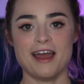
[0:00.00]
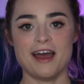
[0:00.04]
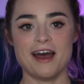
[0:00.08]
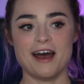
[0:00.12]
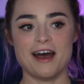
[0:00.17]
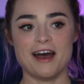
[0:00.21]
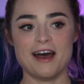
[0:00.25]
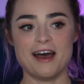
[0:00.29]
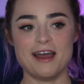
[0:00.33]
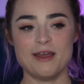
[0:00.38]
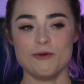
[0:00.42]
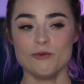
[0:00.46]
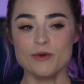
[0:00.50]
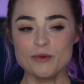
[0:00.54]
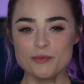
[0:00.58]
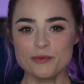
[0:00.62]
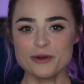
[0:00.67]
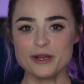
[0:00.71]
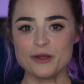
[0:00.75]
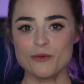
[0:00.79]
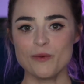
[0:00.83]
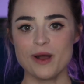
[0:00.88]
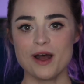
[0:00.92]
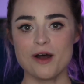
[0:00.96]
It went
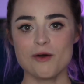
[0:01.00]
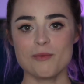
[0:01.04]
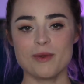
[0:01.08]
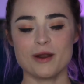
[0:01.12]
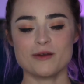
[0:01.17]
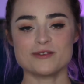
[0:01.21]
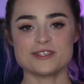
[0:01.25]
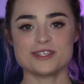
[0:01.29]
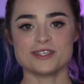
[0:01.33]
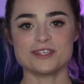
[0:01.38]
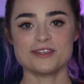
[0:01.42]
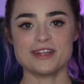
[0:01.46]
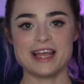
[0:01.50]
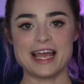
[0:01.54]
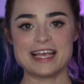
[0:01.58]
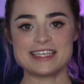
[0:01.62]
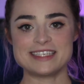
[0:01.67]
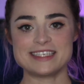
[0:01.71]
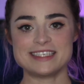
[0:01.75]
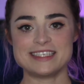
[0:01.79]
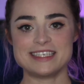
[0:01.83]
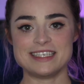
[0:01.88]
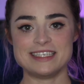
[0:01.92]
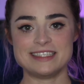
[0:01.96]
pretty well, but I was a little
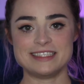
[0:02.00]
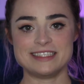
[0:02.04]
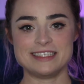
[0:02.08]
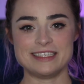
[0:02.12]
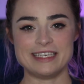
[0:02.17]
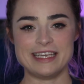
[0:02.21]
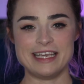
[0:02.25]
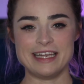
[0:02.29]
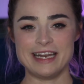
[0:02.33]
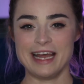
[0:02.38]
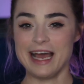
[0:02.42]
hesitant to get